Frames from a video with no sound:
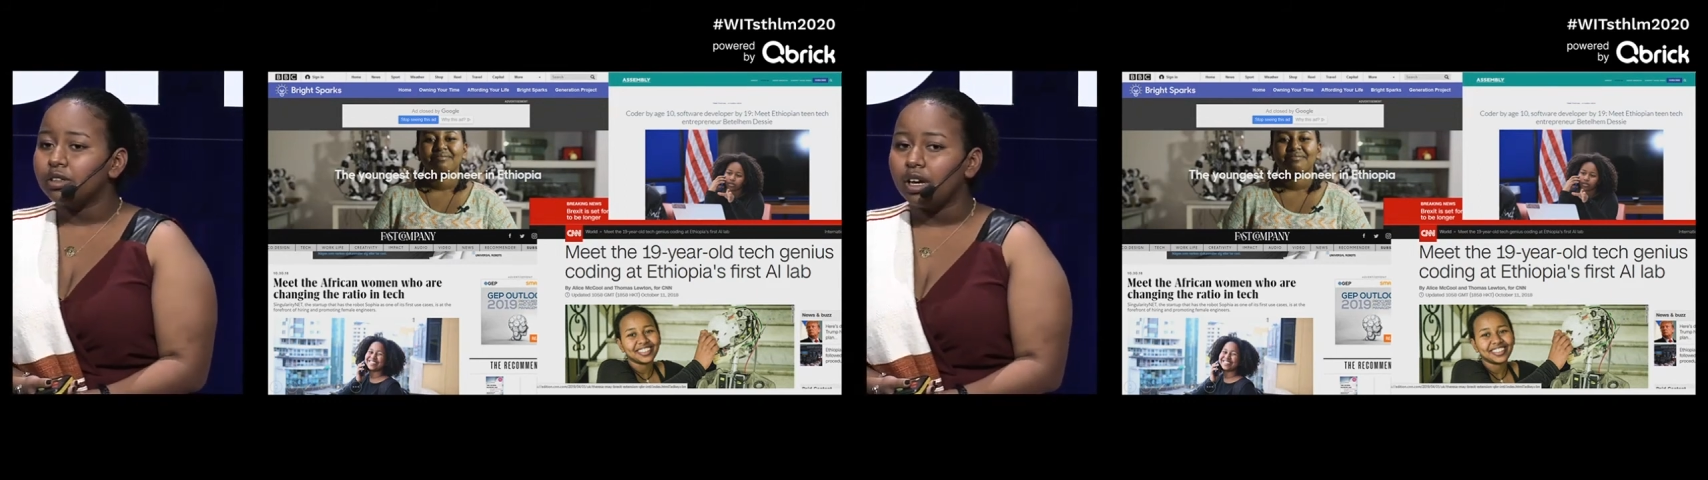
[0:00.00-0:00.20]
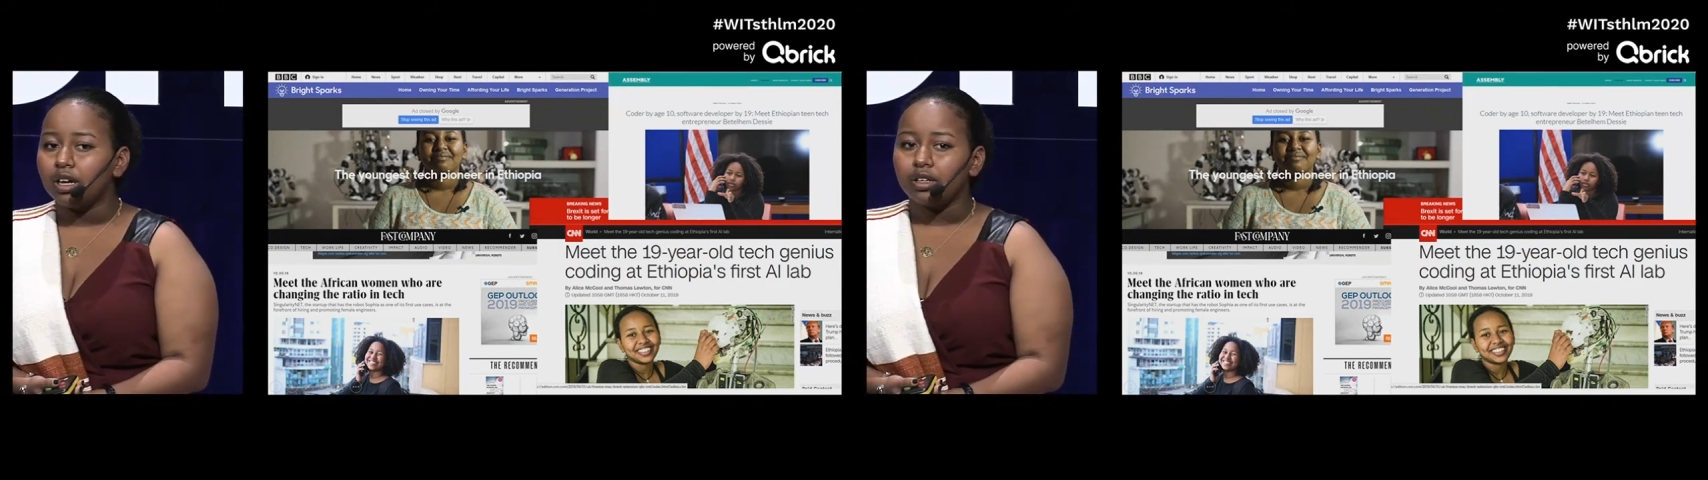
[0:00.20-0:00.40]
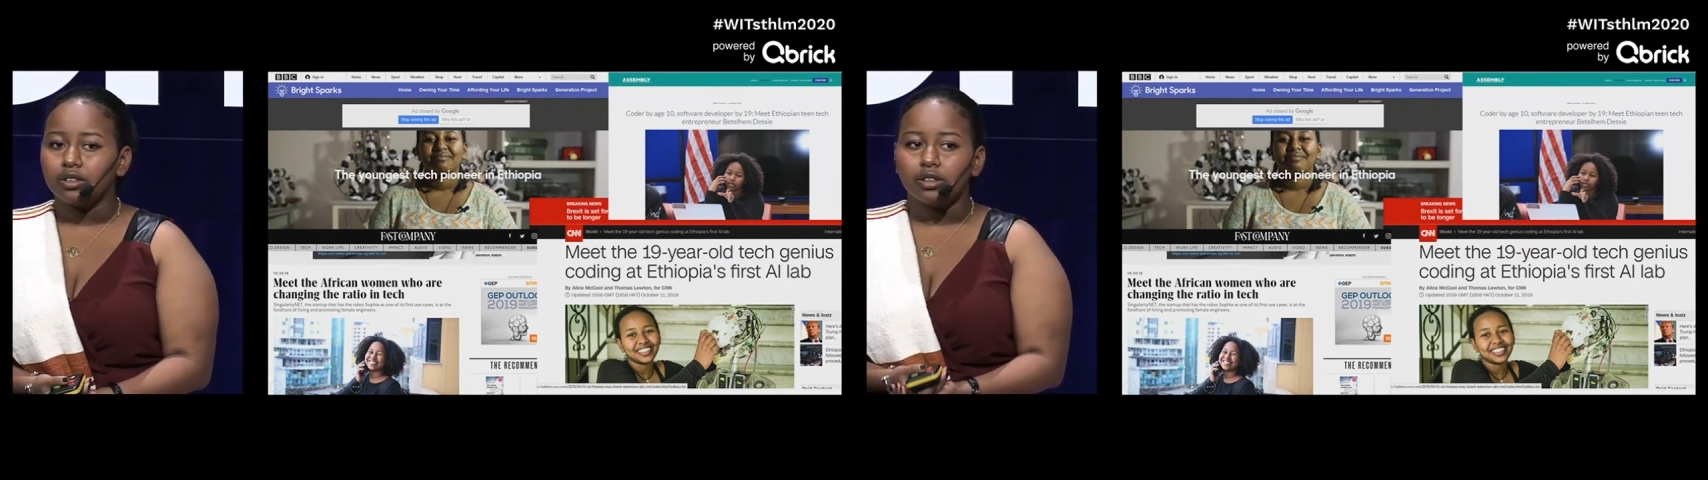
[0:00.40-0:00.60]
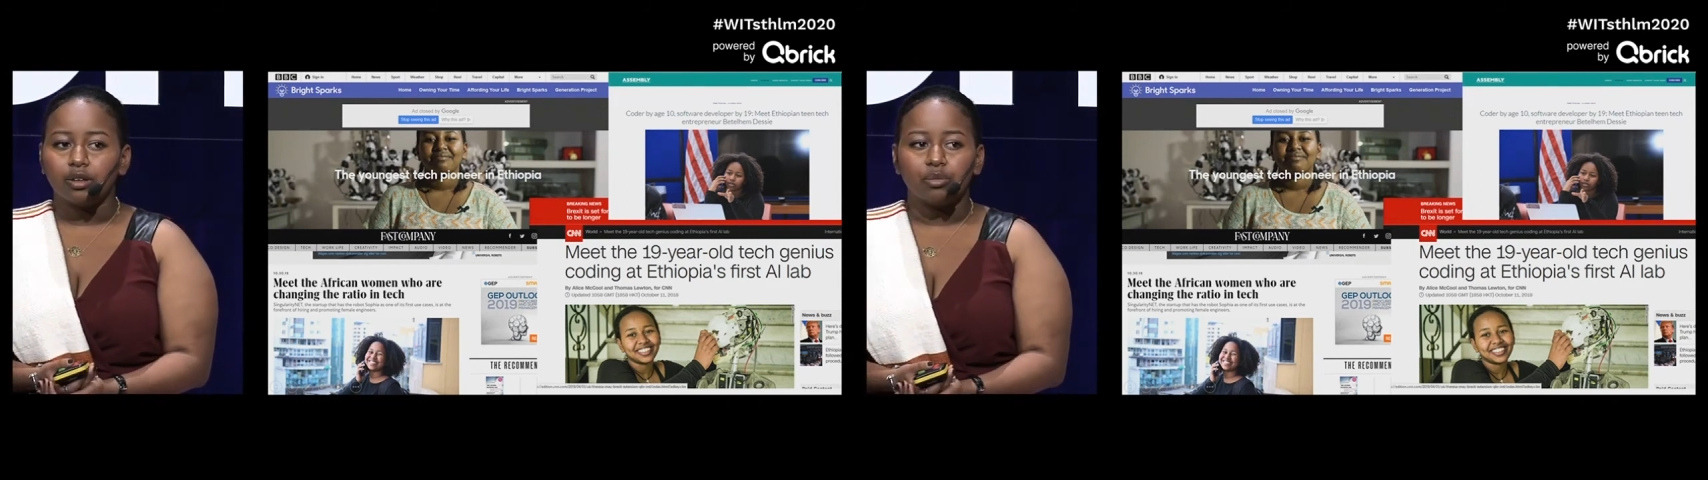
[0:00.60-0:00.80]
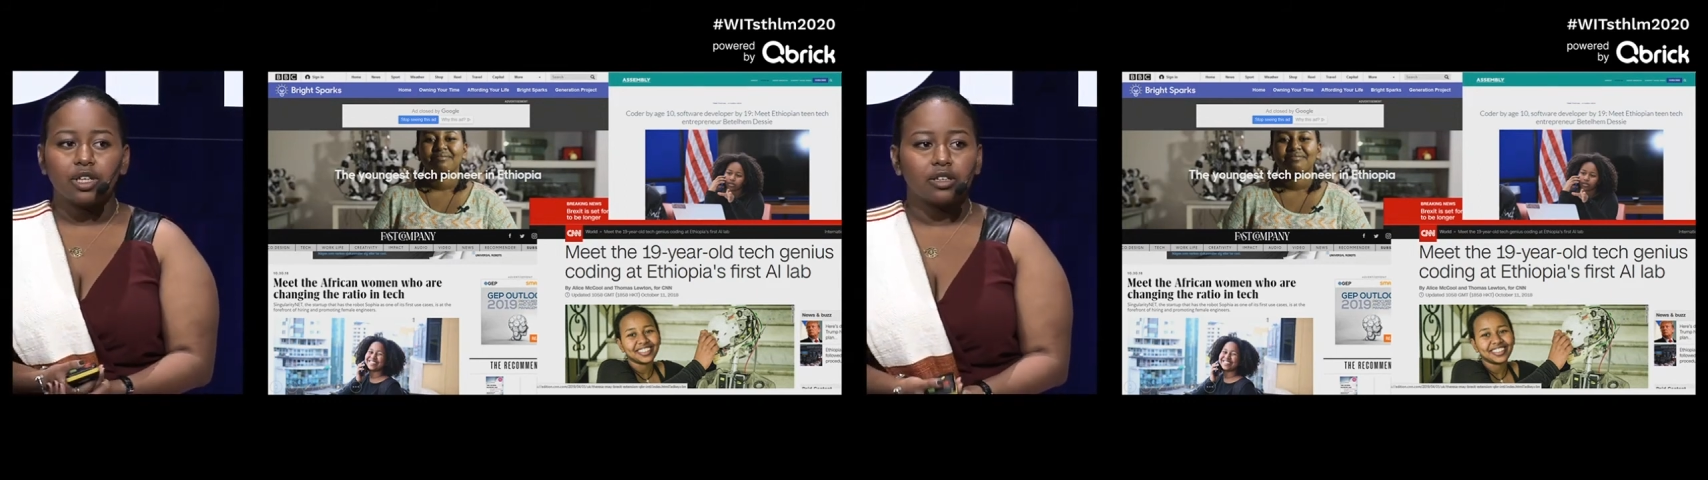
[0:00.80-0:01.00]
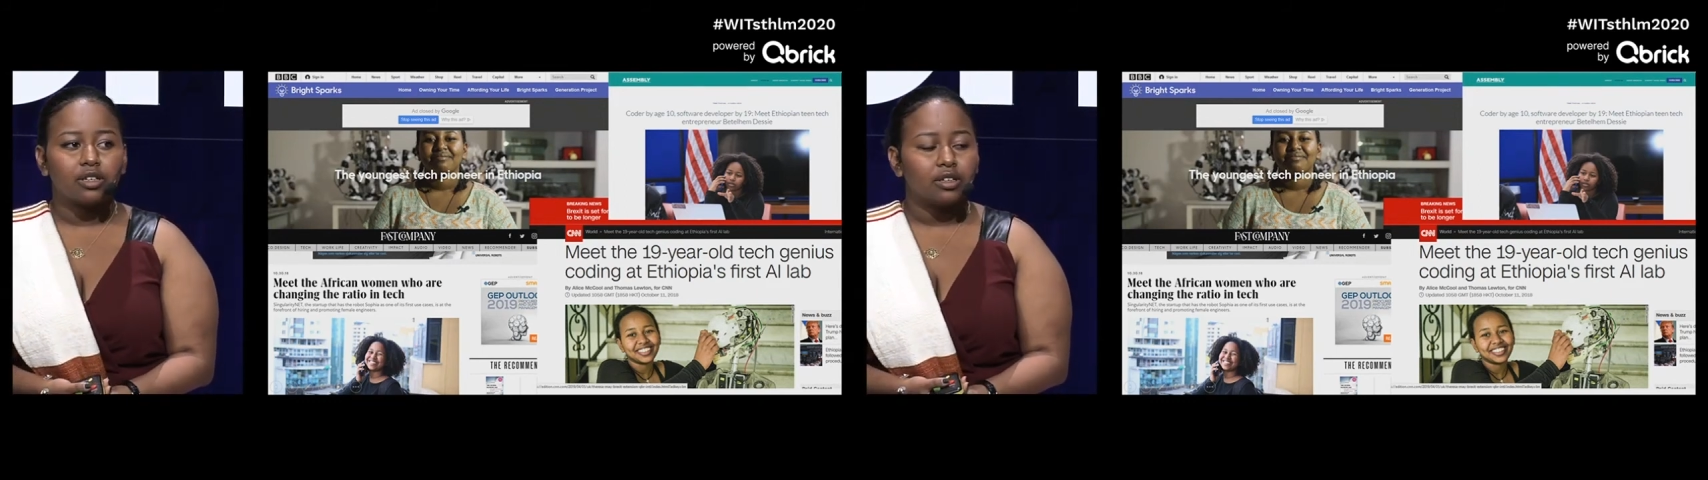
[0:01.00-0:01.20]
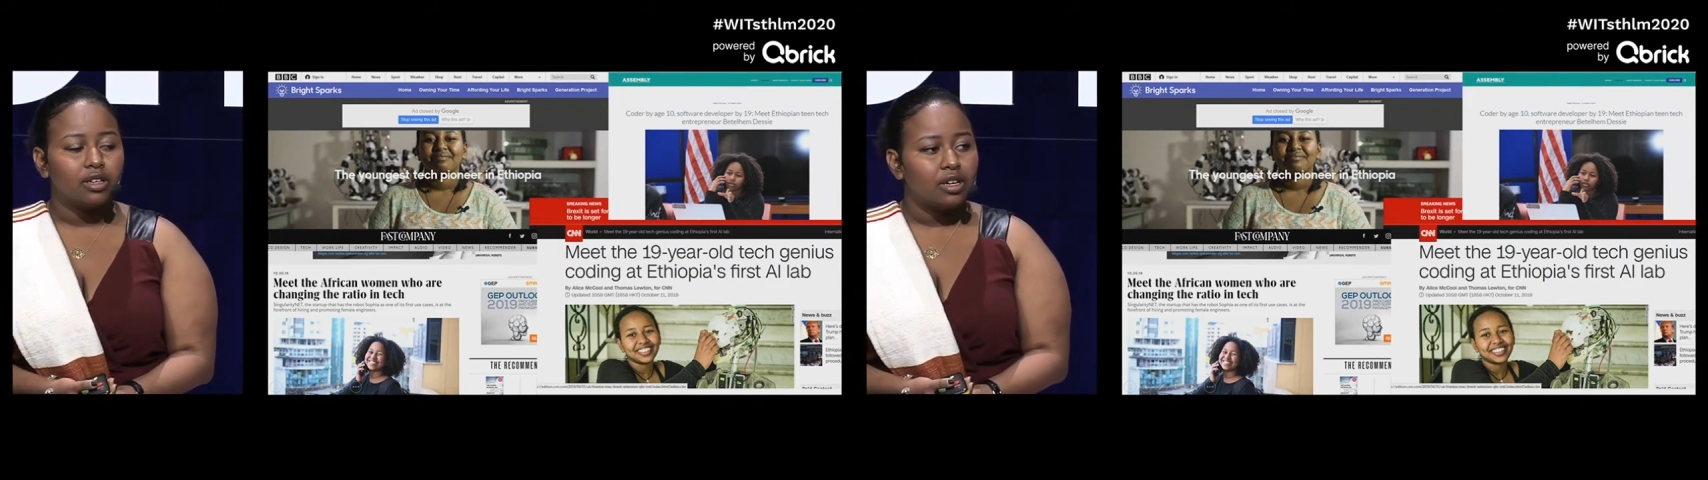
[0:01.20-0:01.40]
and big